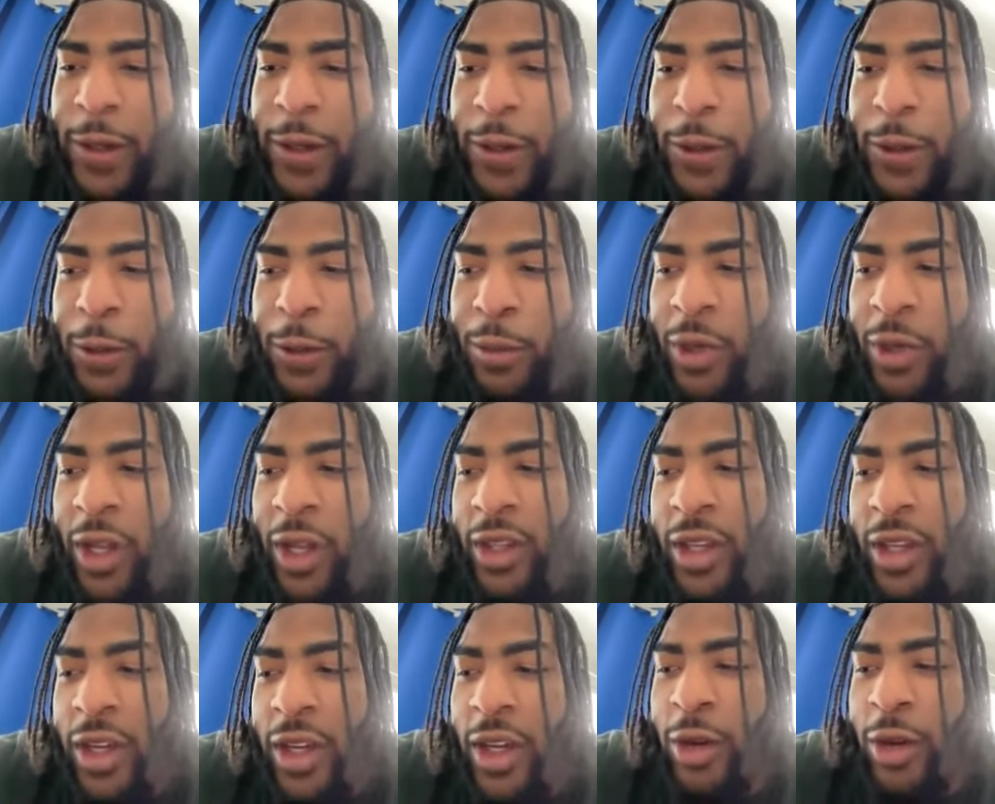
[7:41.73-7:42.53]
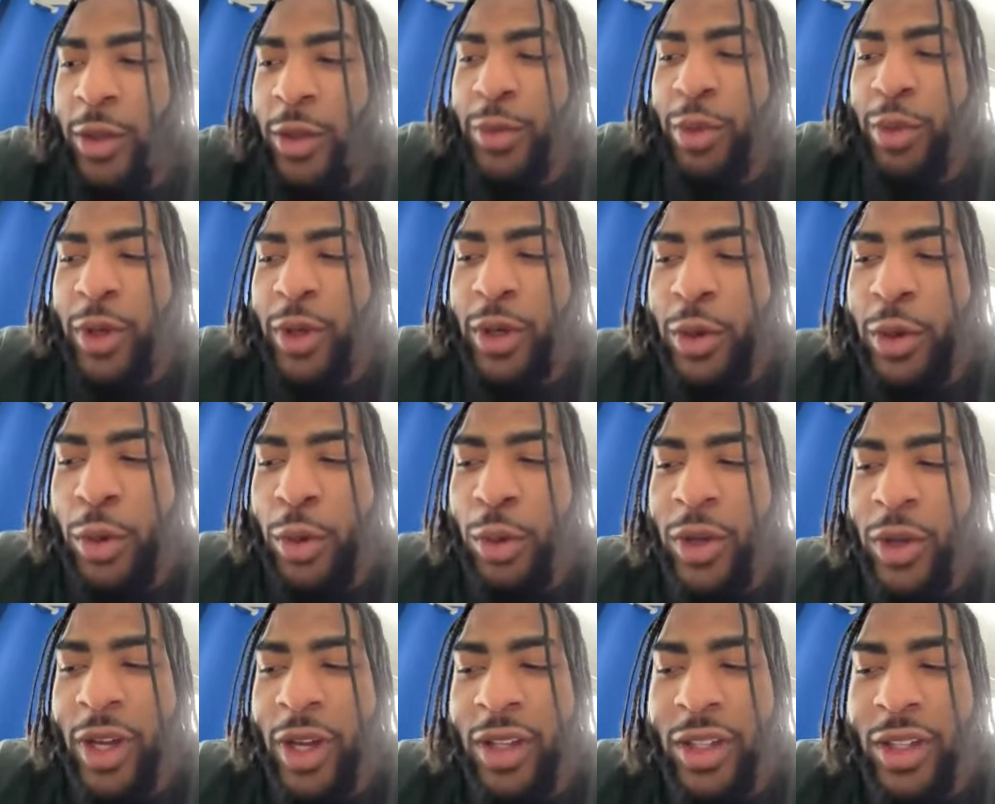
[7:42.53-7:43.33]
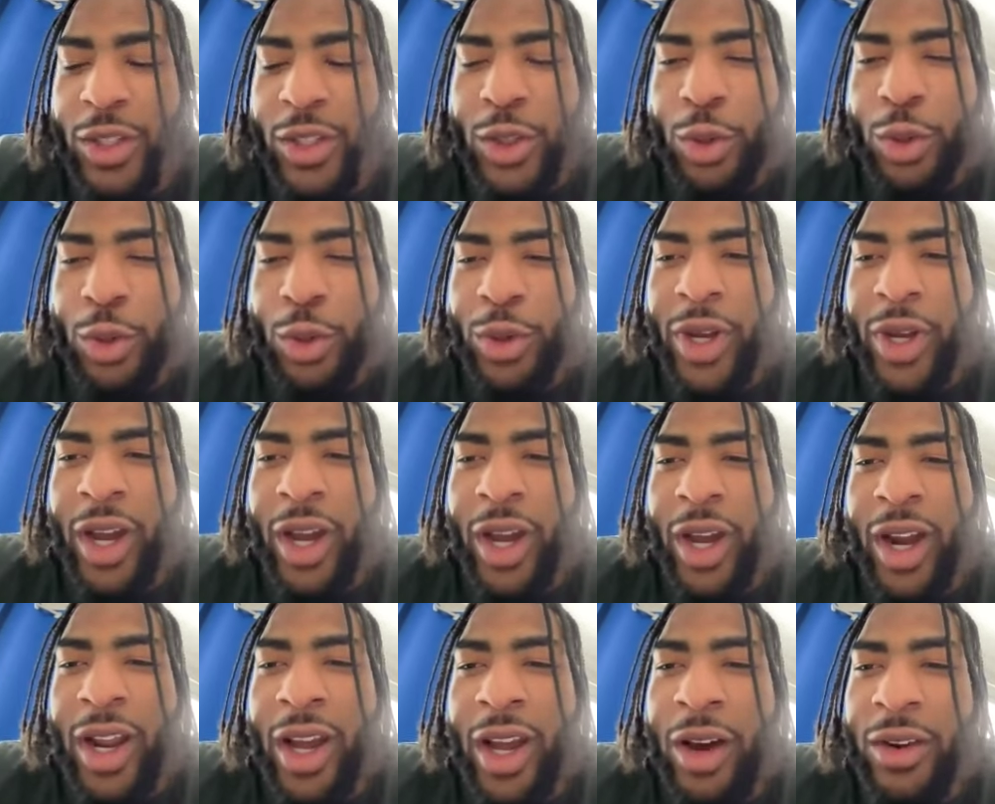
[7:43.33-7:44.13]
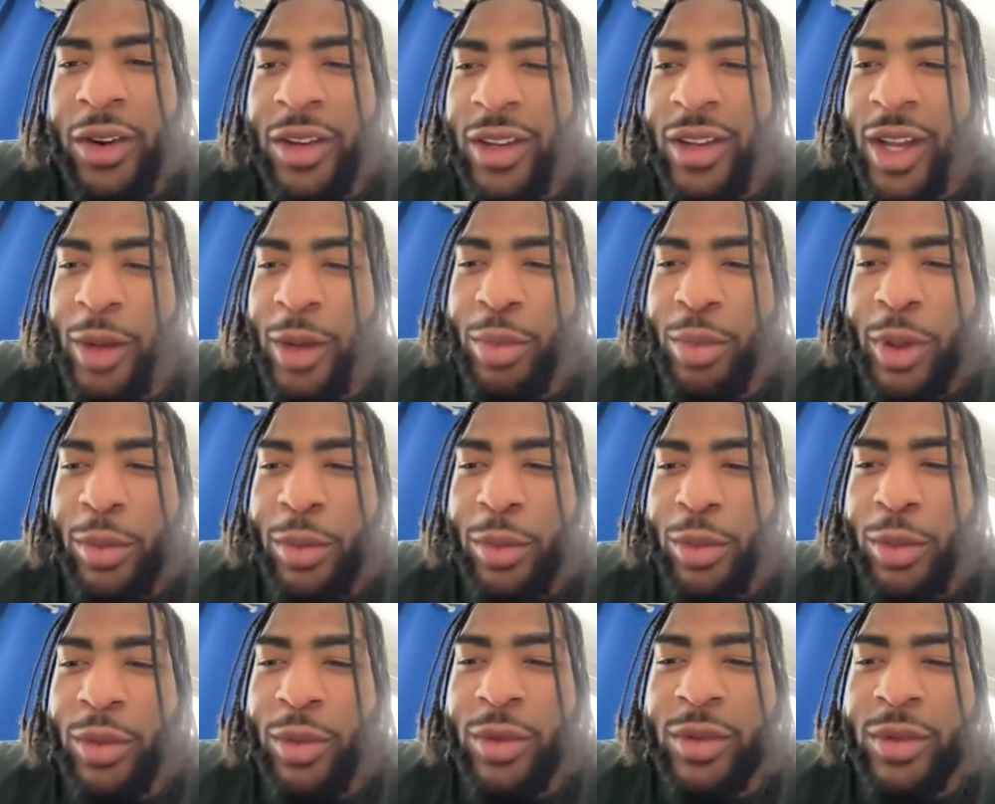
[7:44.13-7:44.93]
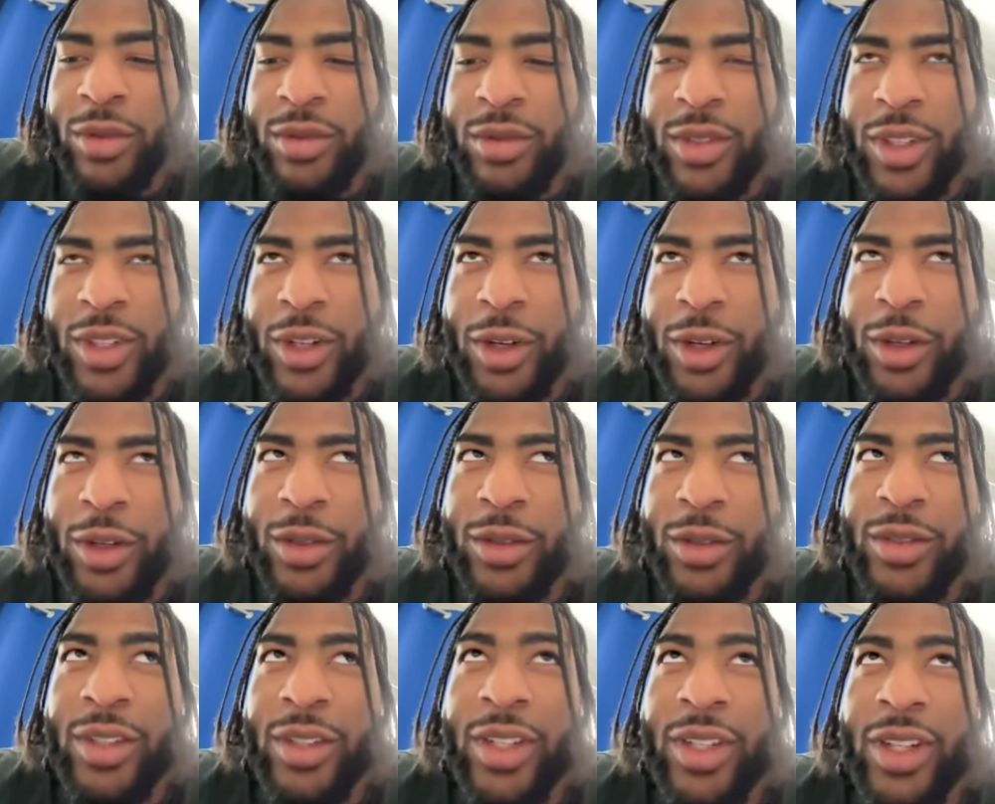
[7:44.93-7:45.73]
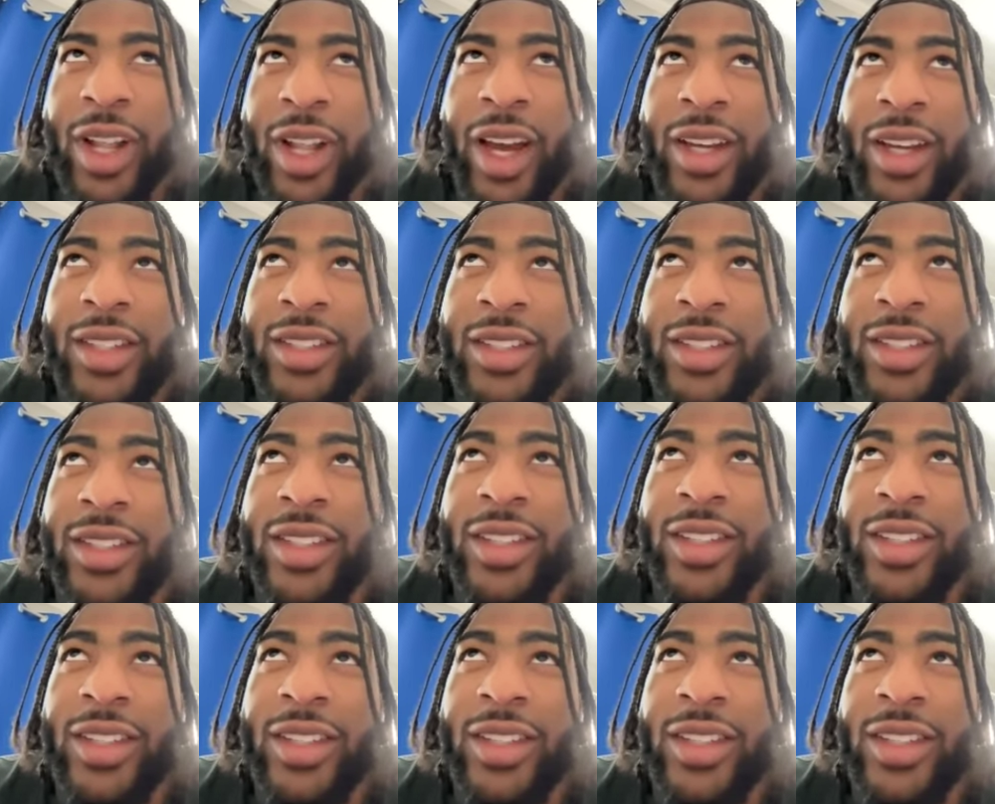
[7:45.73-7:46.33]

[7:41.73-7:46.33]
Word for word: Um, and I think it was pretty cool that the story got out and that people, you know, liked